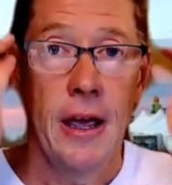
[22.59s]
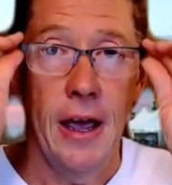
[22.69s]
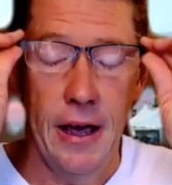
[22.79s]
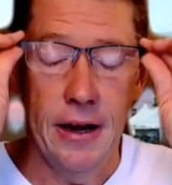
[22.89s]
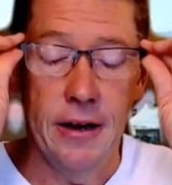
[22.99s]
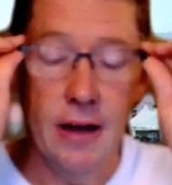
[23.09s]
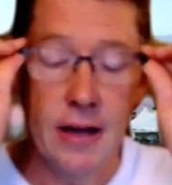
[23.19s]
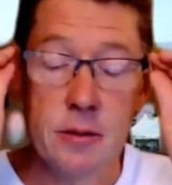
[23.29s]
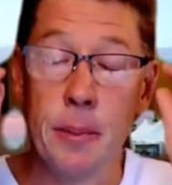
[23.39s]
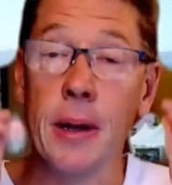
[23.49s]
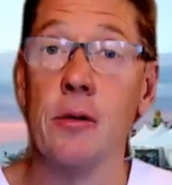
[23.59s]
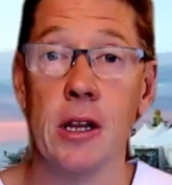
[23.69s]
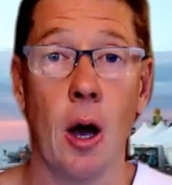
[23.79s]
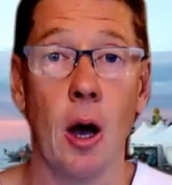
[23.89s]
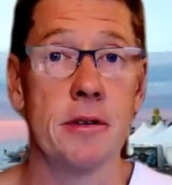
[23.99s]
And uh, it's been
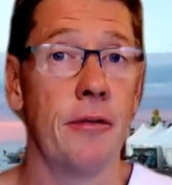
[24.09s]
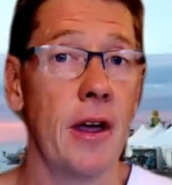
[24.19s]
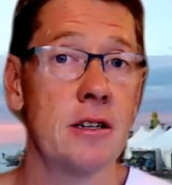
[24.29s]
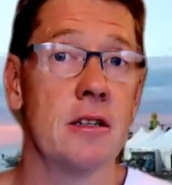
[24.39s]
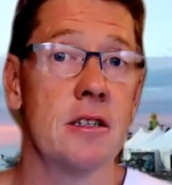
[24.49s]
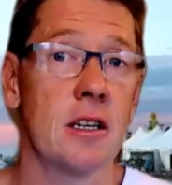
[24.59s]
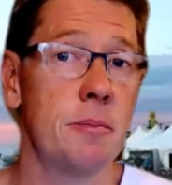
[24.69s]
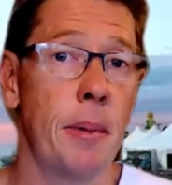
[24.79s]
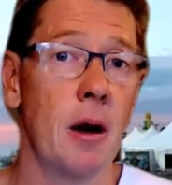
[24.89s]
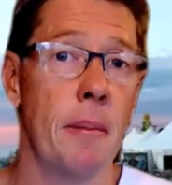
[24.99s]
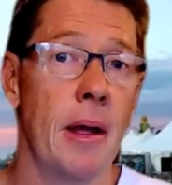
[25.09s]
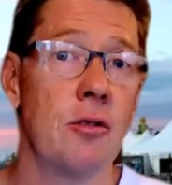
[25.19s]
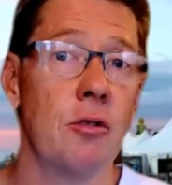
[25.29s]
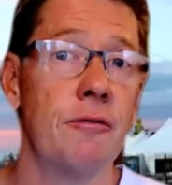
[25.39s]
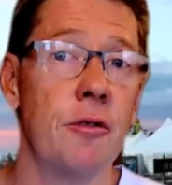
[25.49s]
really observations
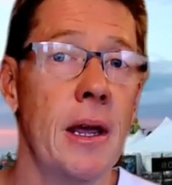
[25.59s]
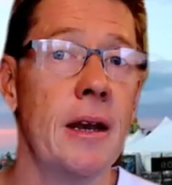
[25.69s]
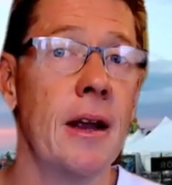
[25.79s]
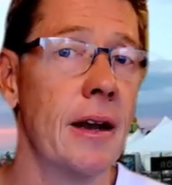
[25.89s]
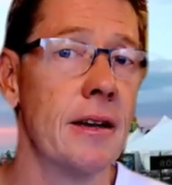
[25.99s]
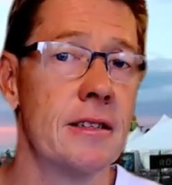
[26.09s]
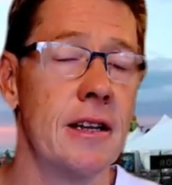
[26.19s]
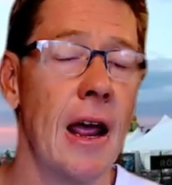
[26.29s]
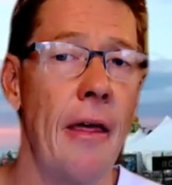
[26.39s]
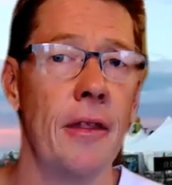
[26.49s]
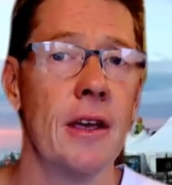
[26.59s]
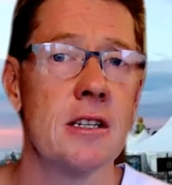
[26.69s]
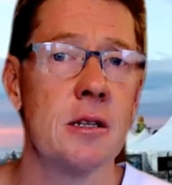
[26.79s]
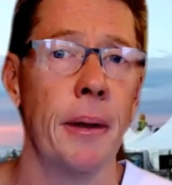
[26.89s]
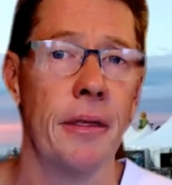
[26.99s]
experimental for me to understand
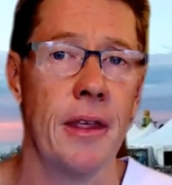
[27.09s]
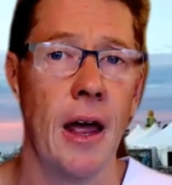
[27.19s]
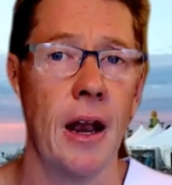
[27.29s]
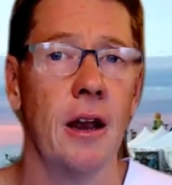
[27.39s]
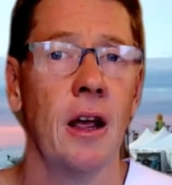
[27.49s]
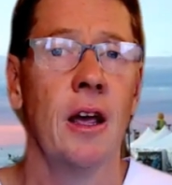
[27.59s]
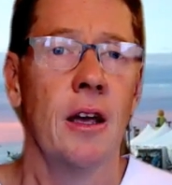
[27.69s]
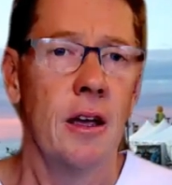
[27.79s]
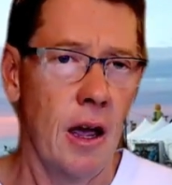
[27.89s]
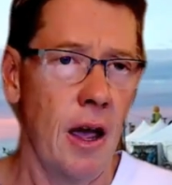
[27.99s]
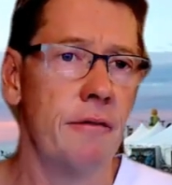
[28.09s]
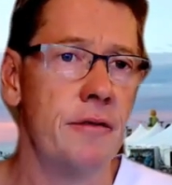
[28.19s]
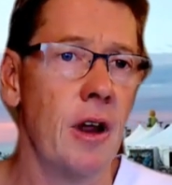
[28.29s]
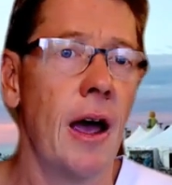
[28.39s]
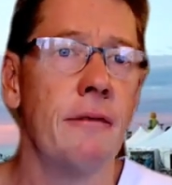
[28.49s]
this, but then have
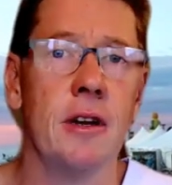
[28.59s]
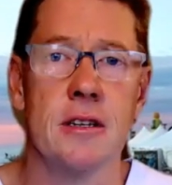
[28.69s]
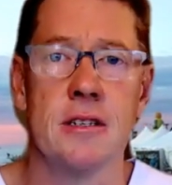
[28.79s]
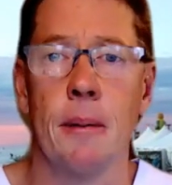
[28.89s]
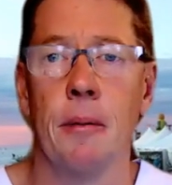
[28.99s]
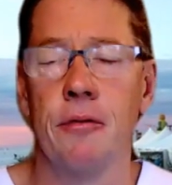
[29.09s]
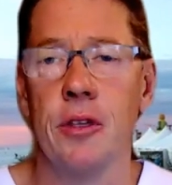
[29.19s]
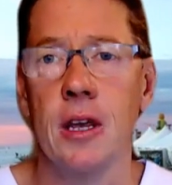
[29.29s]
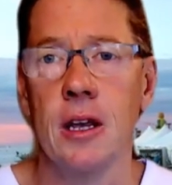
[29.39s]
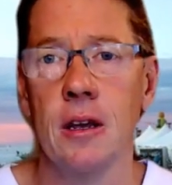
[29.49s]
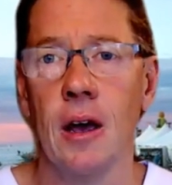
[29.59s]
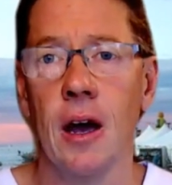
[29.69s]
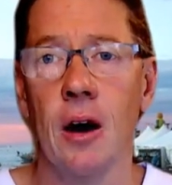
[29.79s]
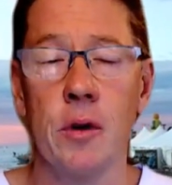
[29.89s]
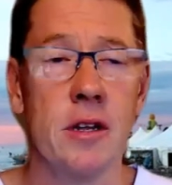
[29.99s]
dived into some of the
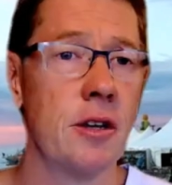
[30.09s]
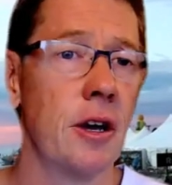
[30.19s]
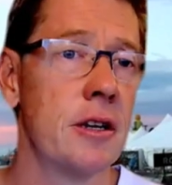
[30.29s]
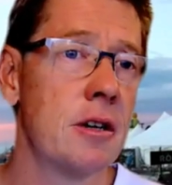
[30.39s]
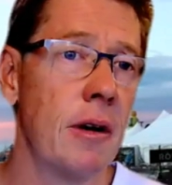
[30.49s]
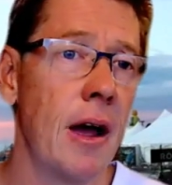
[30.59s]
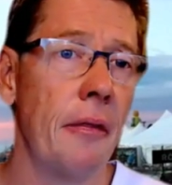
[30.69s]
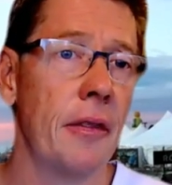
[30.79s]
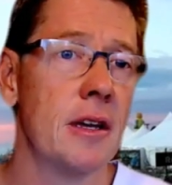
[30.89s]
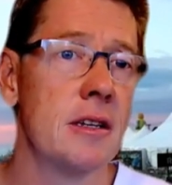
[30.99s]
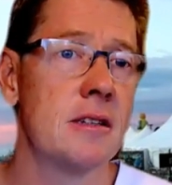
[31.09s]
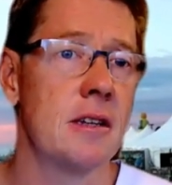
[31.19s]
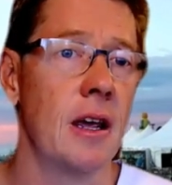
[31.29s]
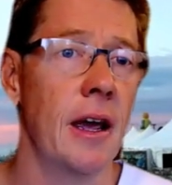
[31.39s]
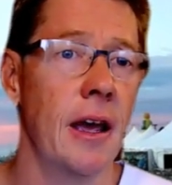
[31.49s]
uh, research around this,
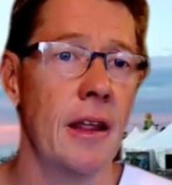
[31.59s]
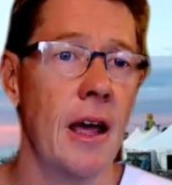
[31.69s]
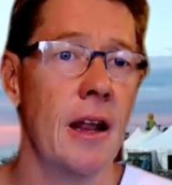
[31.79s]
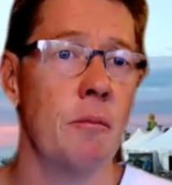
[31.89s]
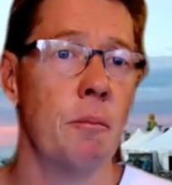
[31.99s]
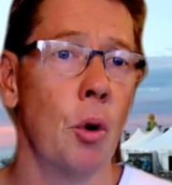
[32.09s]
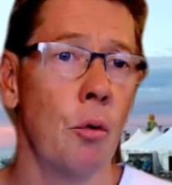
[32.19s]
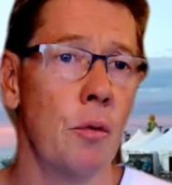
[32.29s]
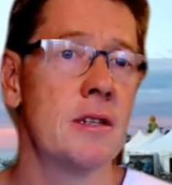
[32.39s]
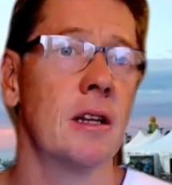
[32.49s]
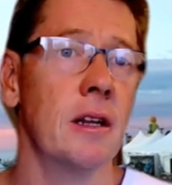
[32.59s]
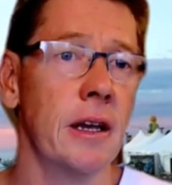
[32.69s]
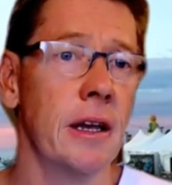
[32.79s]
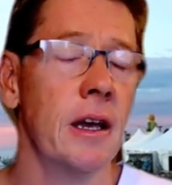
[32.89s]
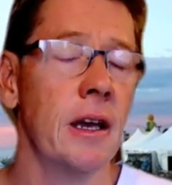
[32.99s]
and then more
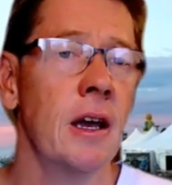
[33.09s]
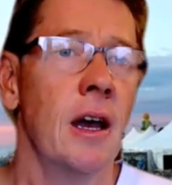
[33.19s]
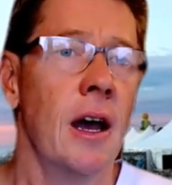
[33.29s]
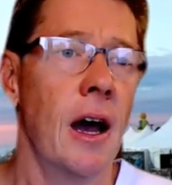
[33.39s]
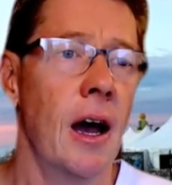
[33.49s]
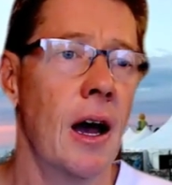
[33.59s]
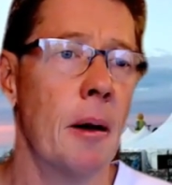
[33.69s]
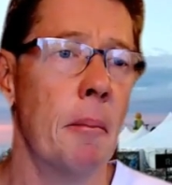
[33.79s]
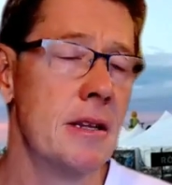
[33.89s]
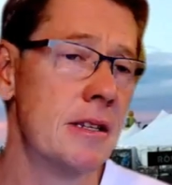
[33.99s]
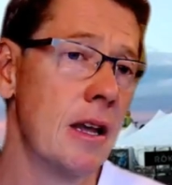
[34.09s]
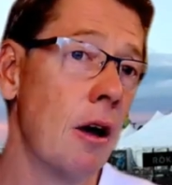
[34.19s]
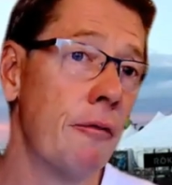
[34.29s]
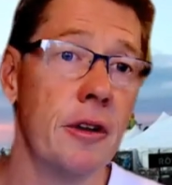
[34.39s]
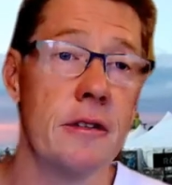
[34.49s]
recently uh,
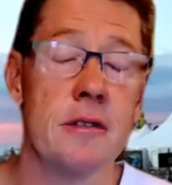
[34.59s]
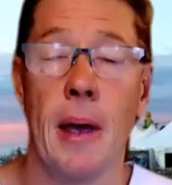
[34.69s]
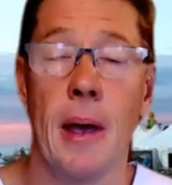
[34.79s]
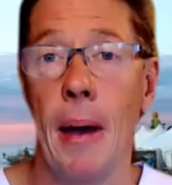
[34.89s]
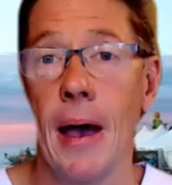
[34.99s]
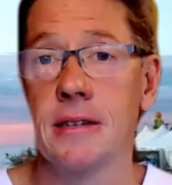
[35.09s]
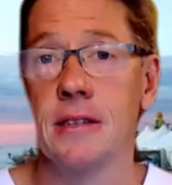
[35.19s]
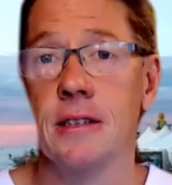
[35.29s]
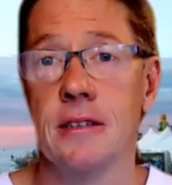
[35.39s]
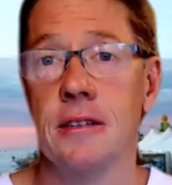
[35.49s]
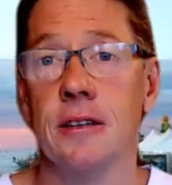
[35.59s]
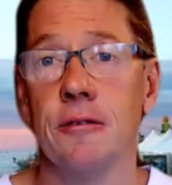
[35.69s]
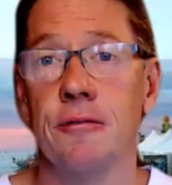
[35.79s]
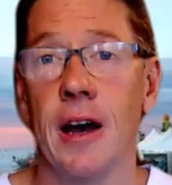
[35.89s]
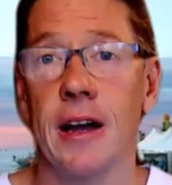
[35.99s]
myself and some ambassadors
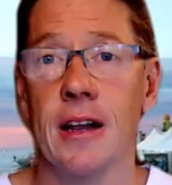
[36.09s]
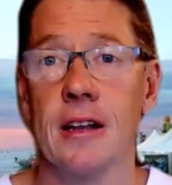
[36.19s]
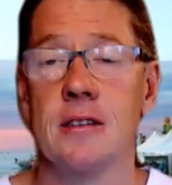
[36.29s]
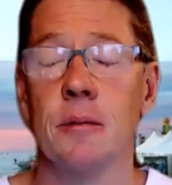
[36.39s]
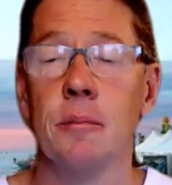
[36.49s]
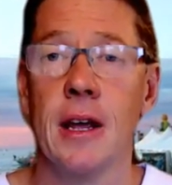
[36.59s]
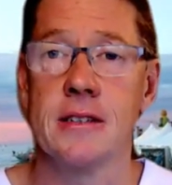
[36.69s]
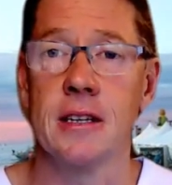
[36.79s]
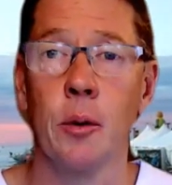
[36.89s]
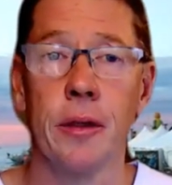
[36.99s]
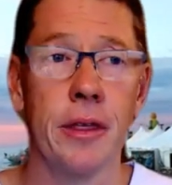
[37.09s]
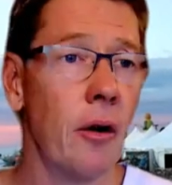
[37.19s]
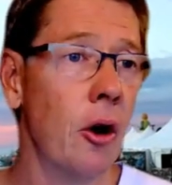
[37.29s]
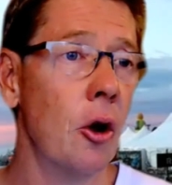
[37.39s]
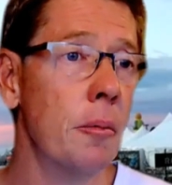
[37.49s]
have uh, done some testing with
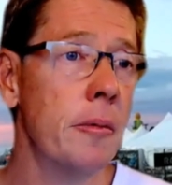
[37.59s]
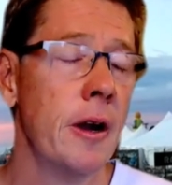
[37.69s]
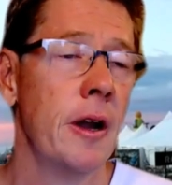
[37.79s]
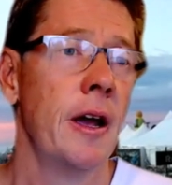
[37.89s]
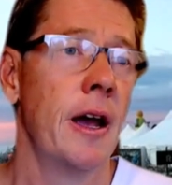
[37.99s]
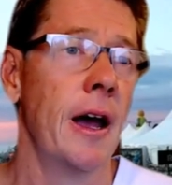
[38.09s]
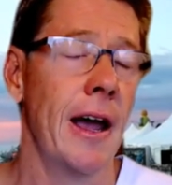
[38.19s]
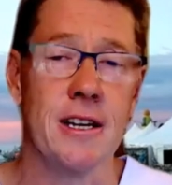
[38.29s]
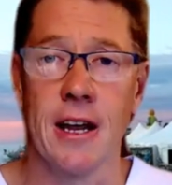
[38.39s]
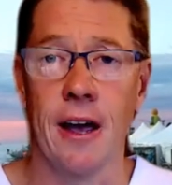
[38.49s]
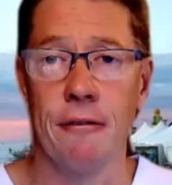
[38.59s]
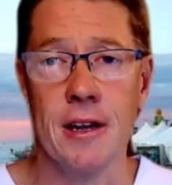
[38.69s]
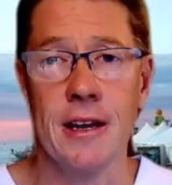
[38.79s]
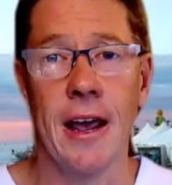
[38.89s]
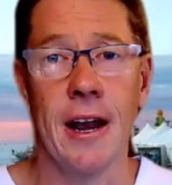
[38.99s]
their own uh,
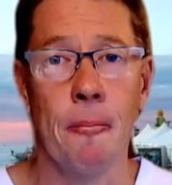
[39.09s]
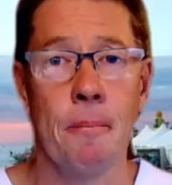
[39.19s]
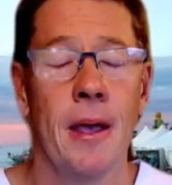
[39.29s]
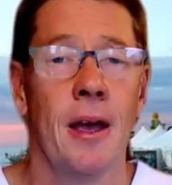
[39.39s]
HRV data.